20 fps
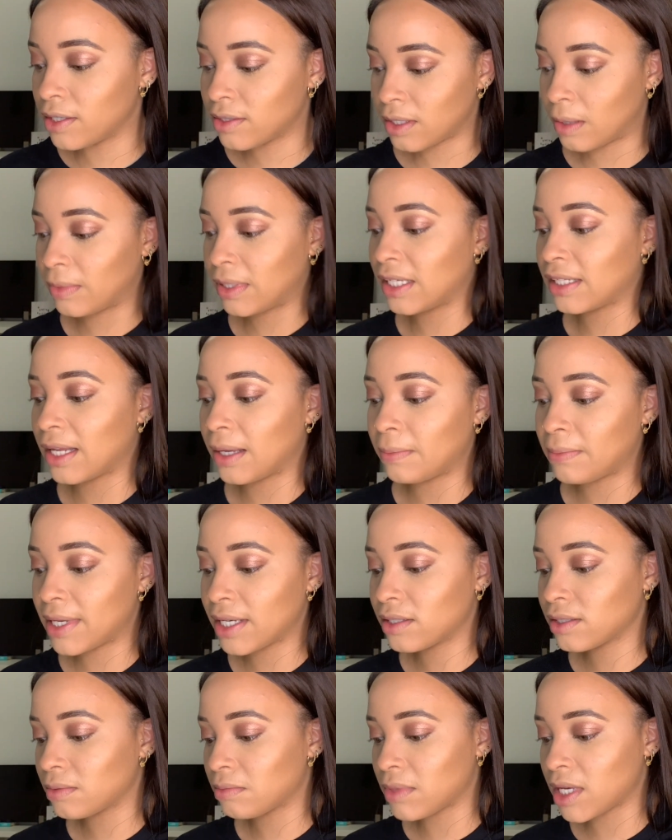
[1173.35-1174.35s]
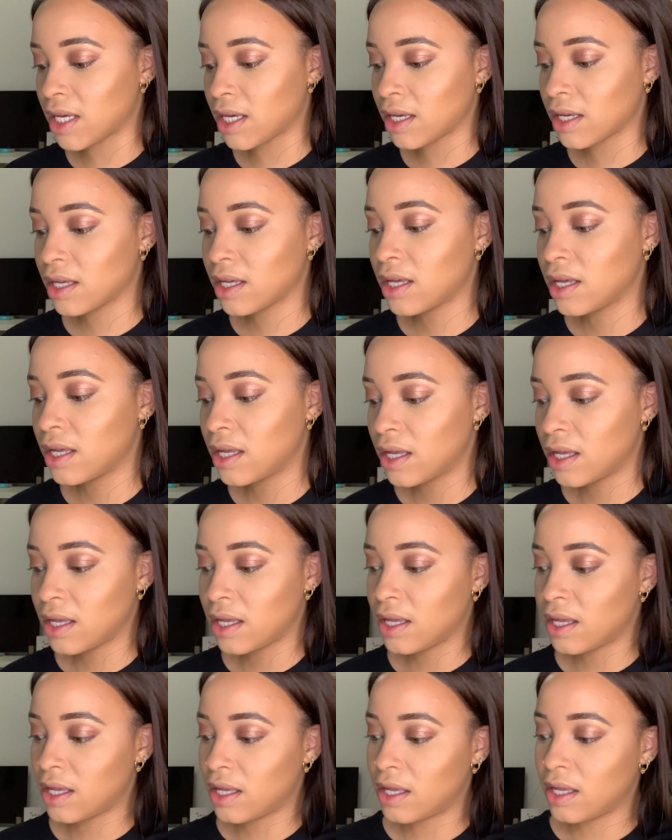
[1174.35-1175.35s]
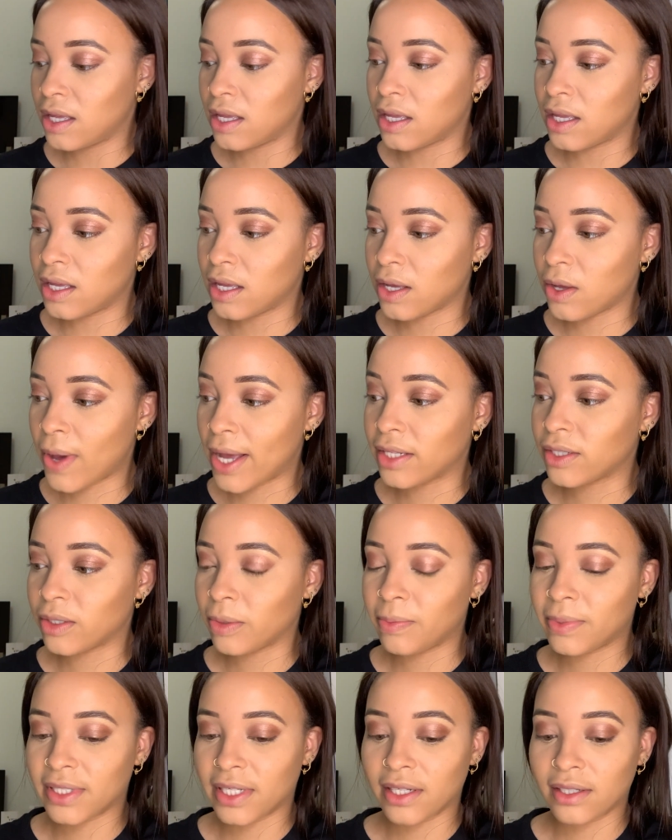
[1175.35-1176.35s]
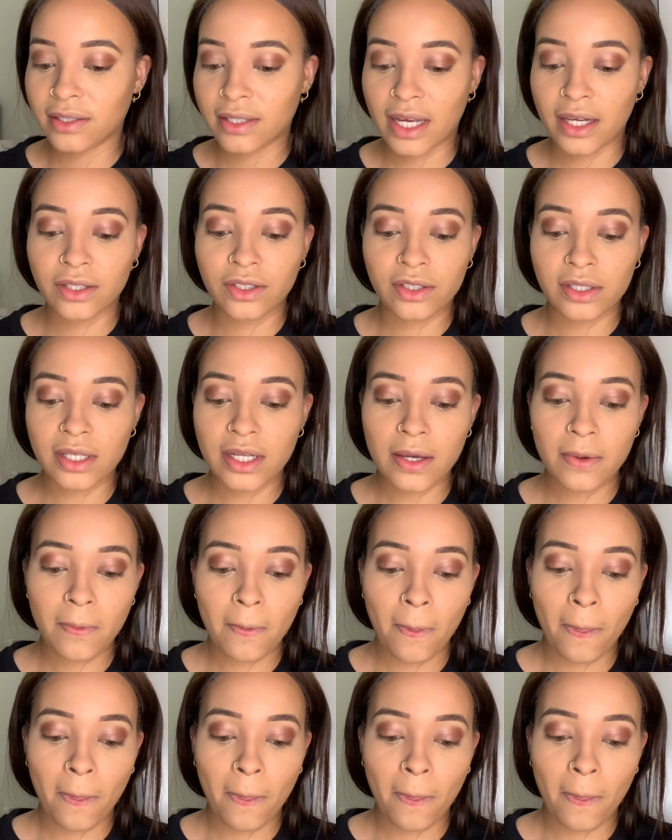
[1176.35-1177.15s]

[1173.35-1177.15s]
something that makes me quite upset, actually.